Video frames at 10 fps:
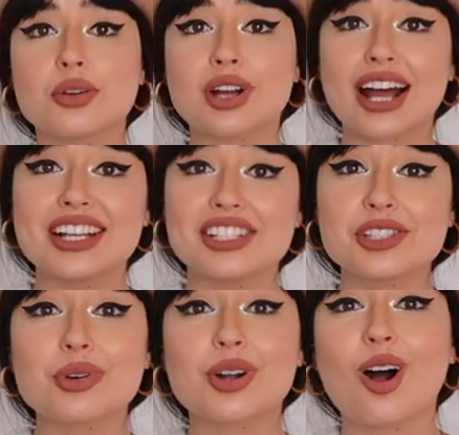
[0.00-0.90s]
So guys,
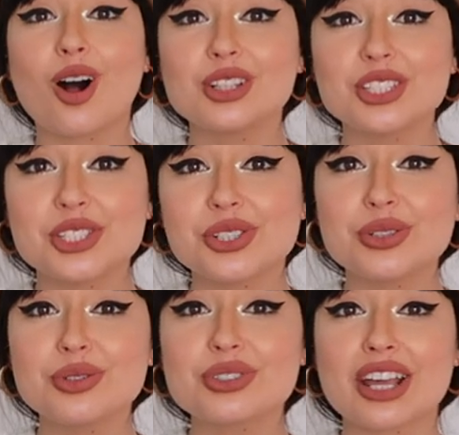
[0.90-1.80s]
these were all the
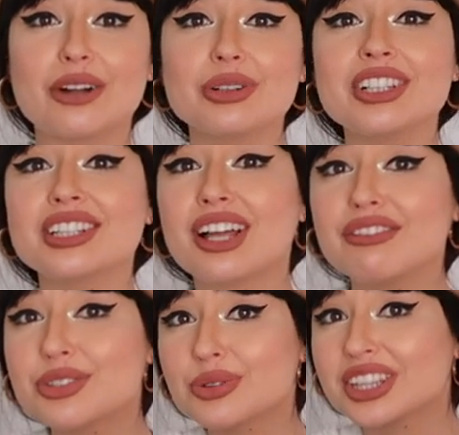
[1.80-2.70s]
shoes. I really
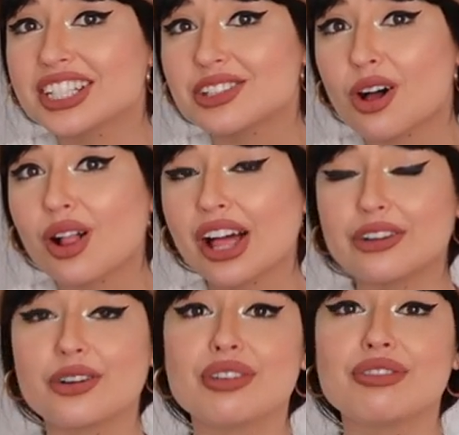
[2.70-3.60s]
love doing this haul. I
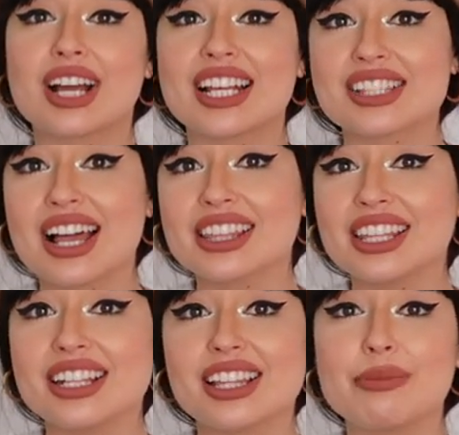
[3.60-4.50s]
don't know if you guys liked
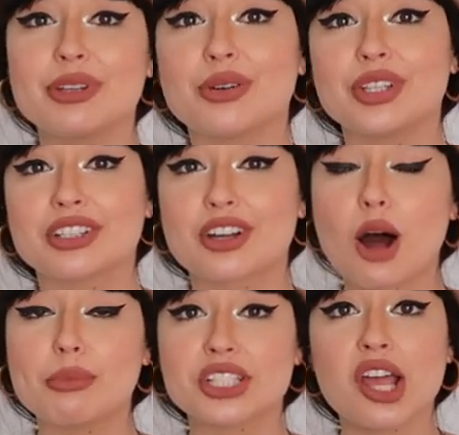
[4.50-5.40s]
it. Let me know in the
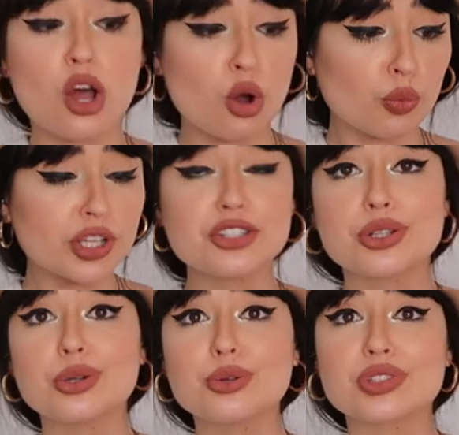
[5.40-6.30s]
comments, which
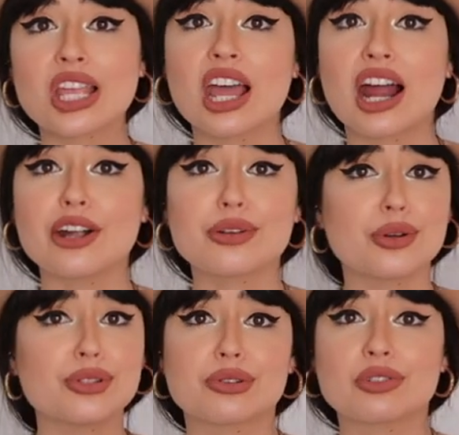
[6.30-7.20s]
shoes are you
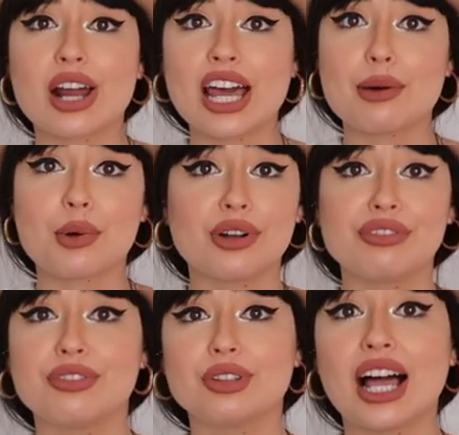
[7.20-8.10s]
going to grab, or
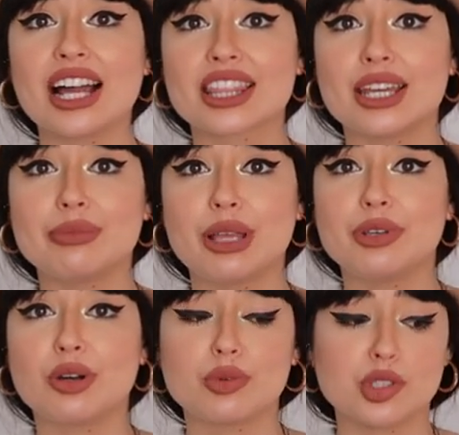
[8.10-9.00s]
if you like them, let
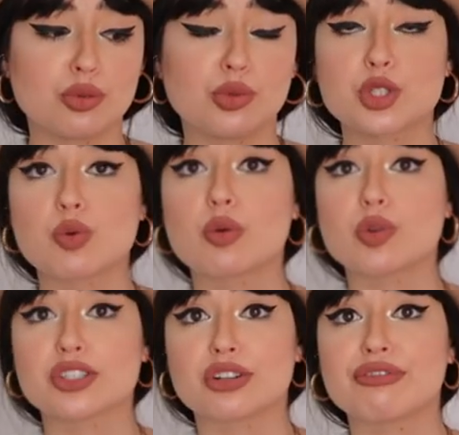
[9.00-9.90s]
me know which one
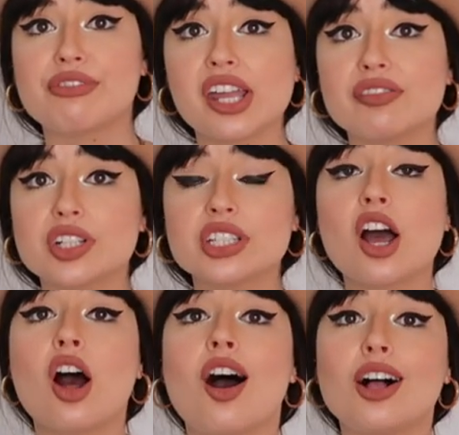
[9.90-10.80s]
was your
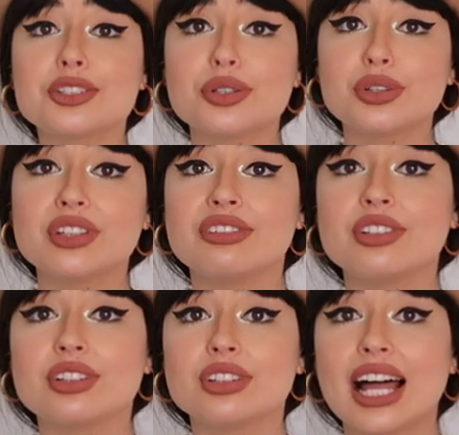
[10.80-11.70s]
favorite. Also, if
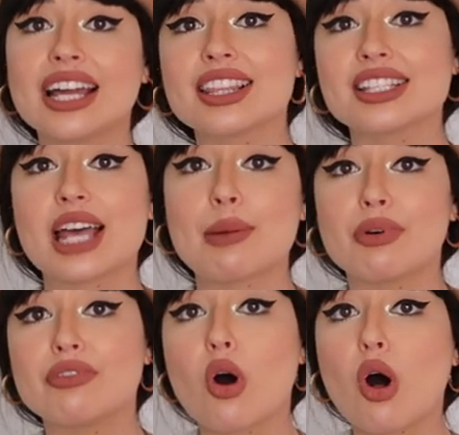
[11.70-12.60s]
you like this type
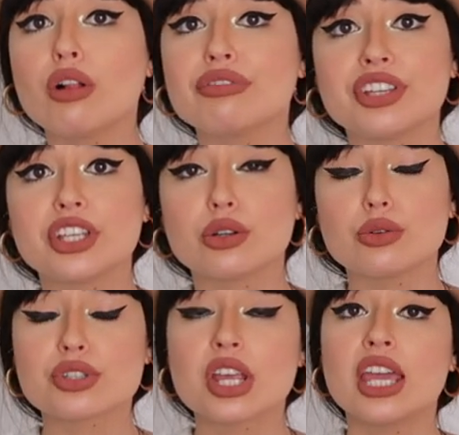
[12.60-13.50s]
of haul
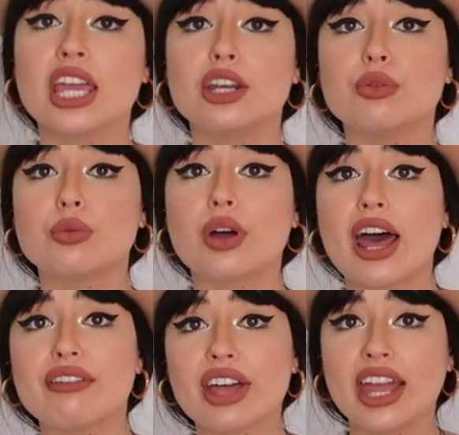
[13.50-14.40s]
videos and you
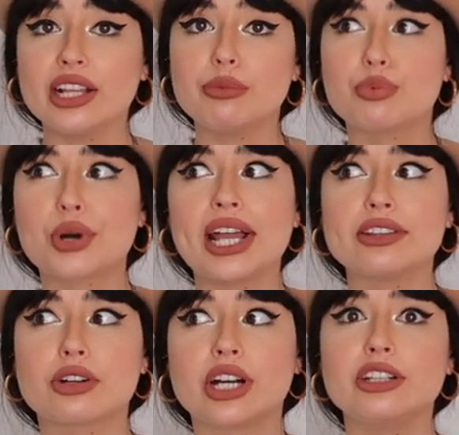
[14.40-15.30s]
have any
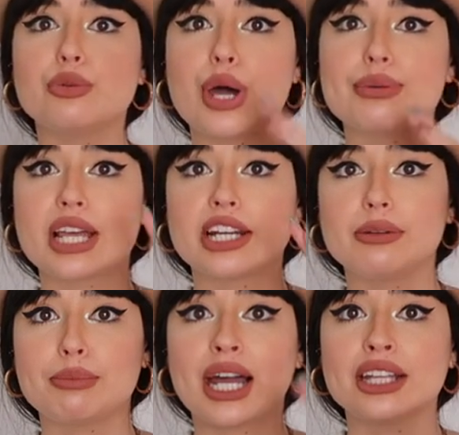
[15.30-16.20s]
brand or any website
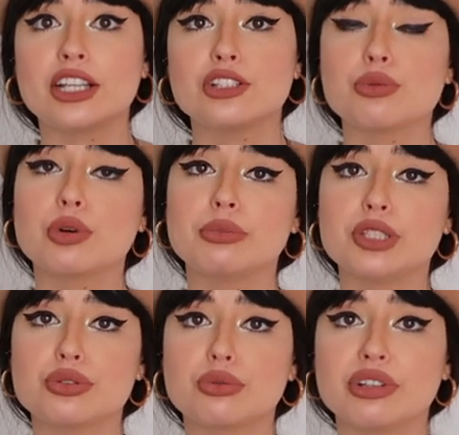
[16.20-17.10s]
in mind that you want
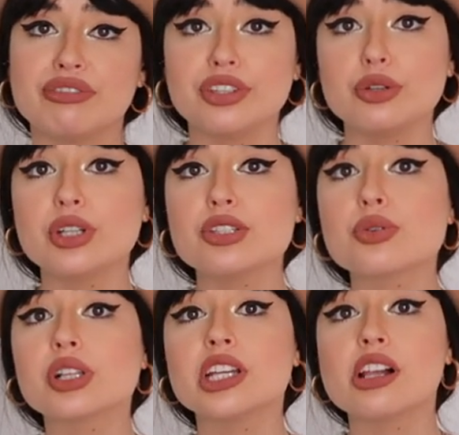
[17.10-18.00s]
me to review and do
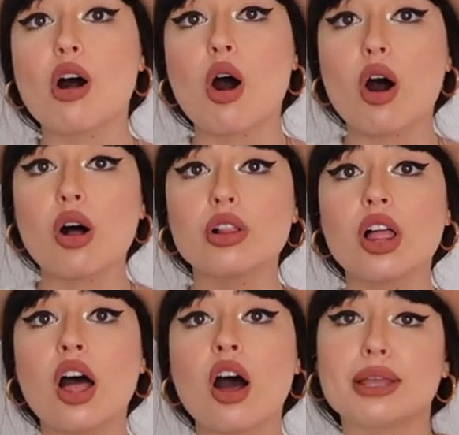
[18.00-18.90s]
a little
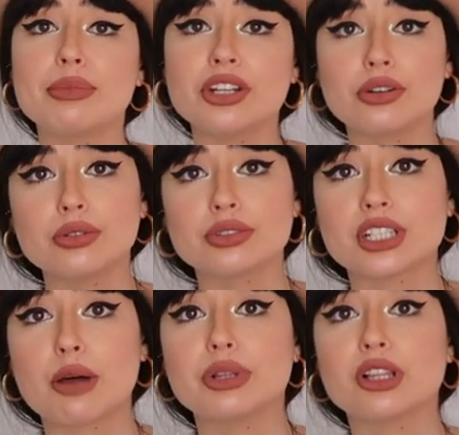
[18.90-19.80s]
haul, let me know
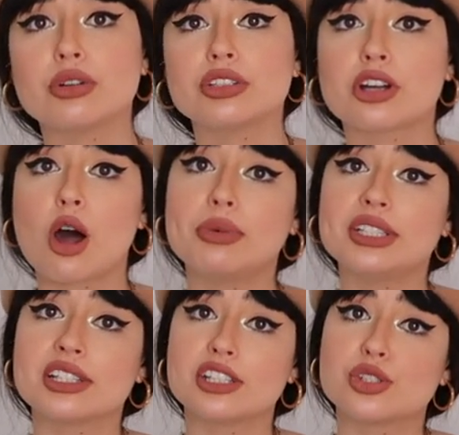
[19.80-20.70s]
down below in the
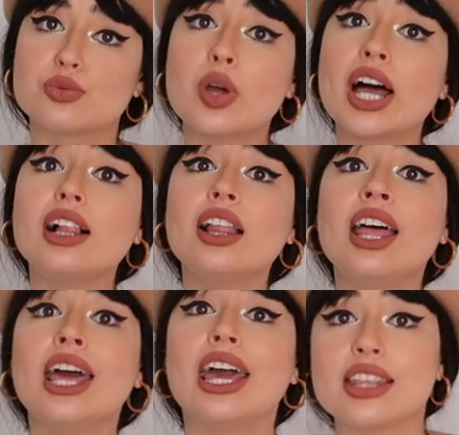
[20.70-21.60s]
comments as
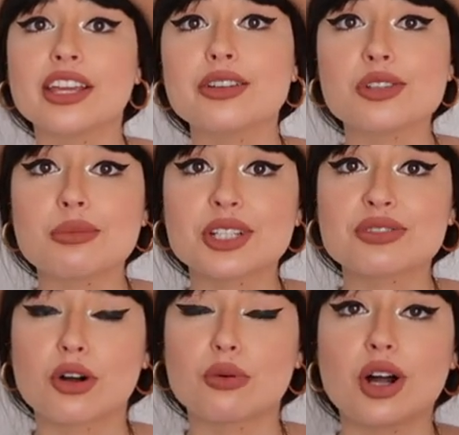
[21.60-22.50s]
well. Thank you so
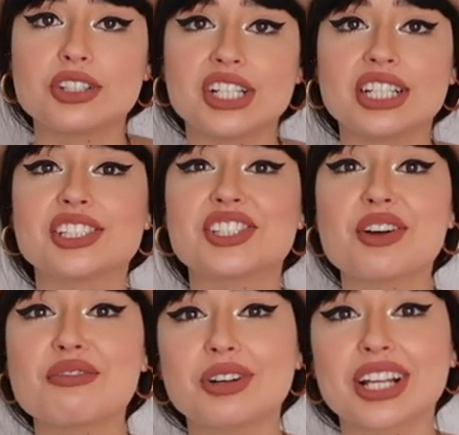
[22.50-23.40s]
much for watching.
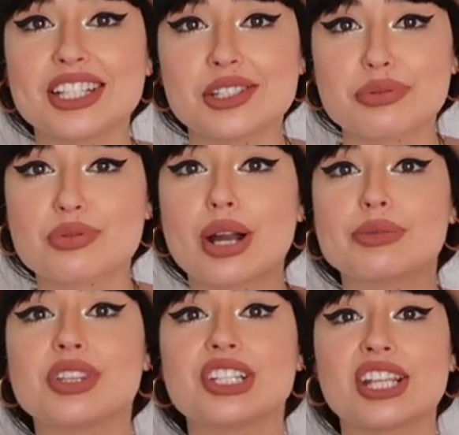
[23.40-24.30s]
Don't forget to
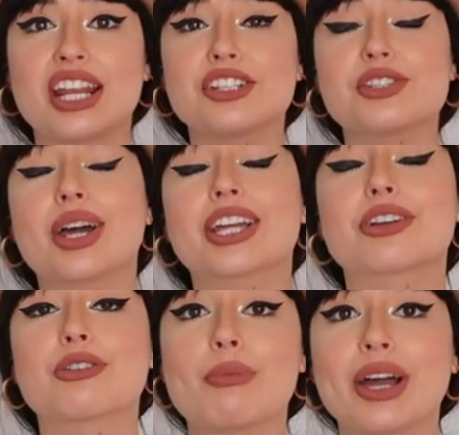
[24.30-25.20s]
subscribe to this channel so I
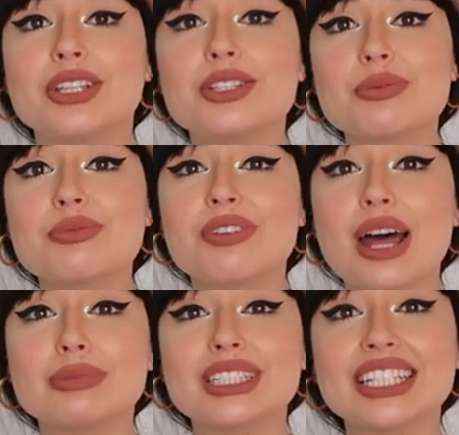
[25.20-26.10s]
can grow my YouTube
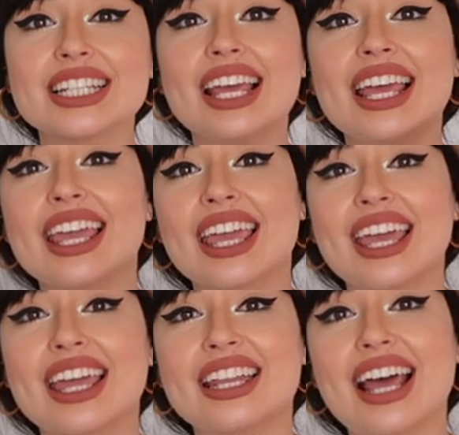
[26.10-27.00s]
family.
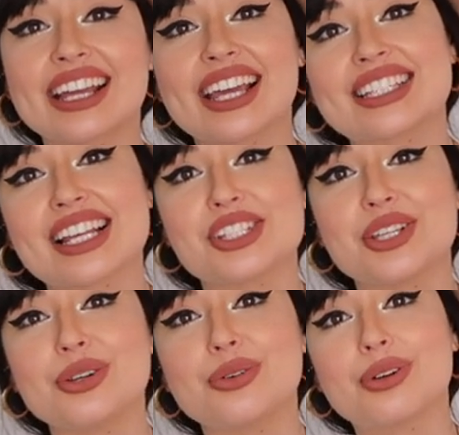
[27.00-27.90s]
And I guess I
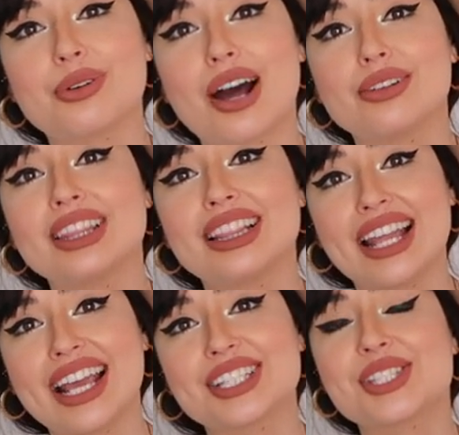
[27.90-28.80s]
see you around
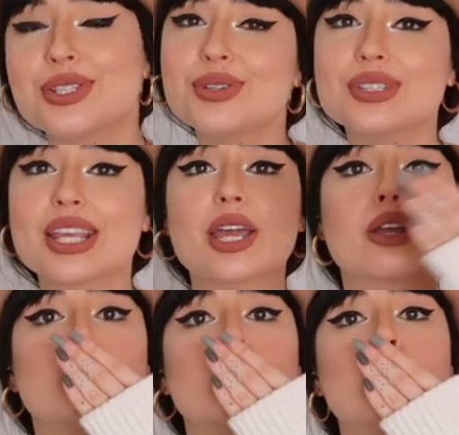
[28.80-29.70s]
next
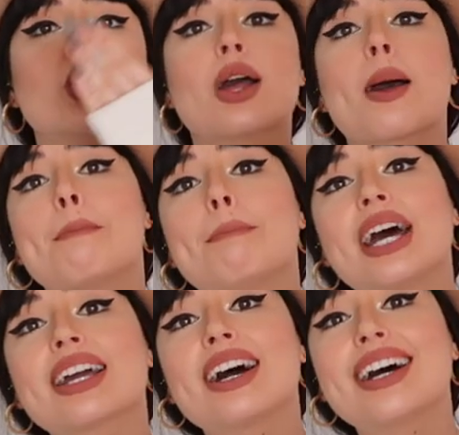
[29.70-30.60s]
Tuesday.
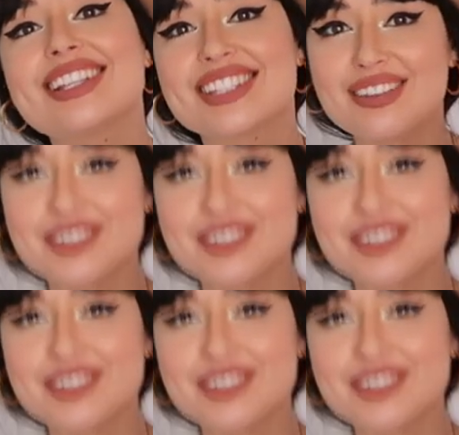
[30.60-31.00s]
Bye guys,